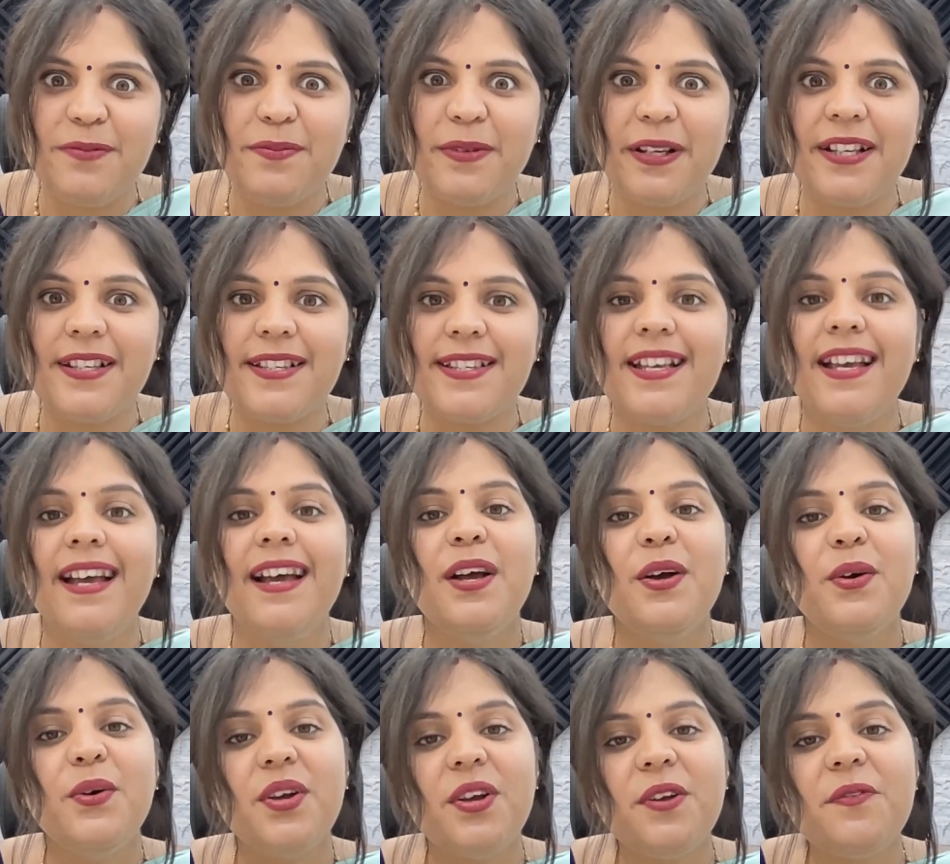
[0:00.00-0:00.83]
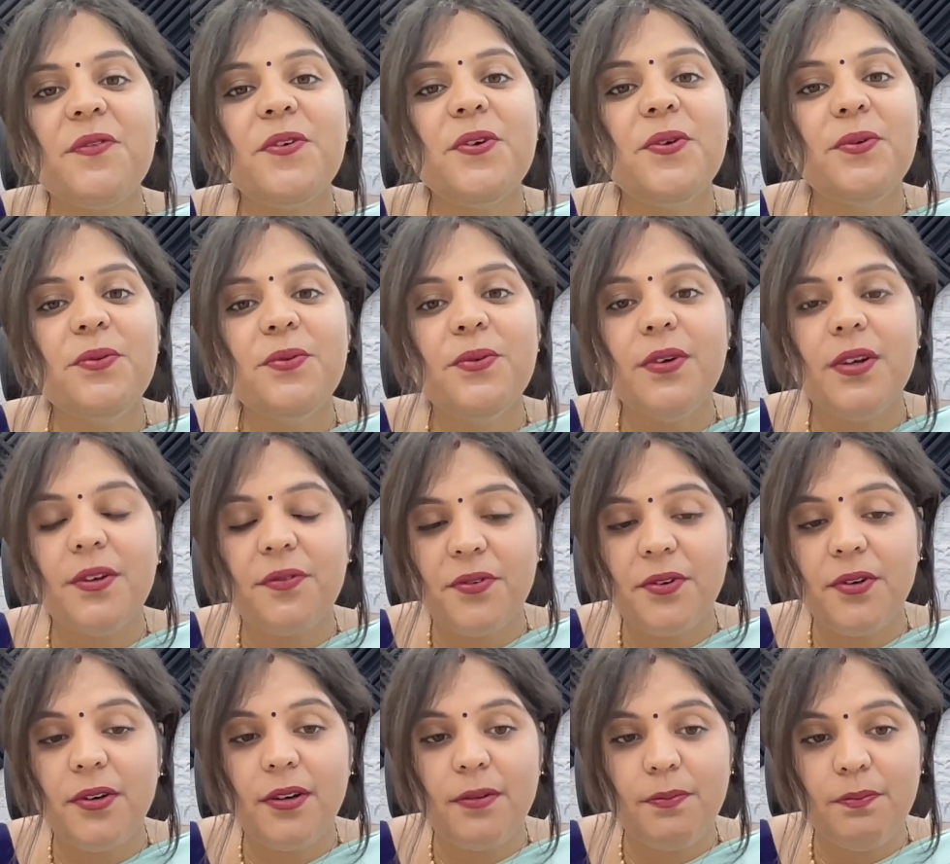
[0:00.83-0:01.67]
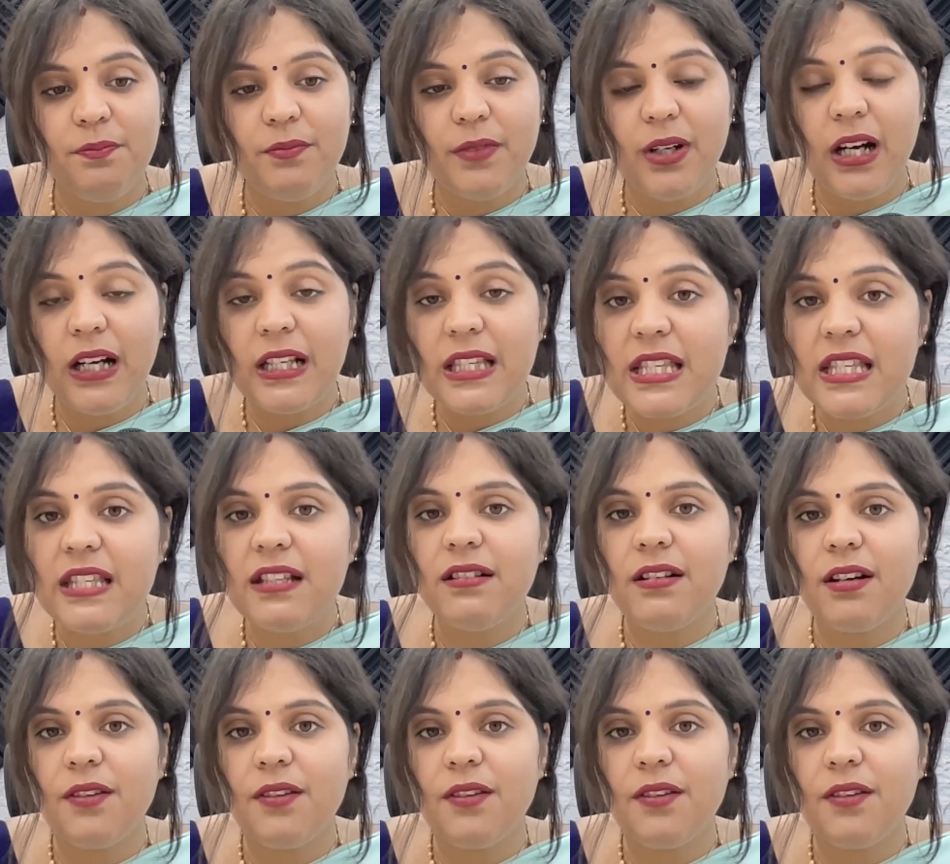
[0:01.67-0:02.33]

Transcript: because if your answer,